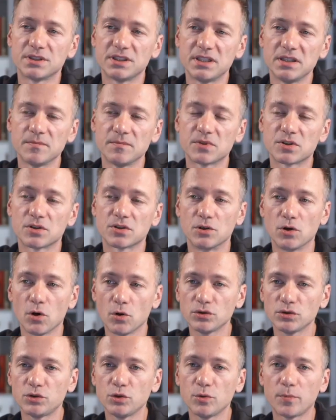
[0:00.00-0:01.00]
team's
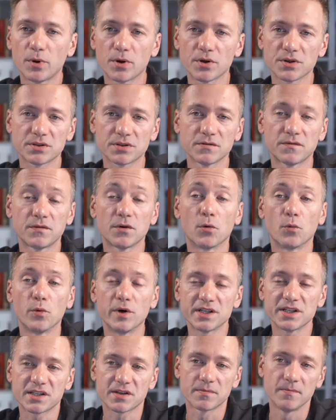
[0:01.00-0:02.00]
go-to person for
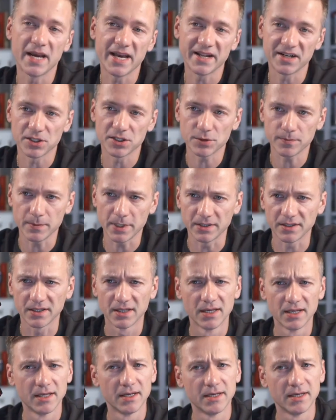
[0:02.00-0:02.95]
risk management.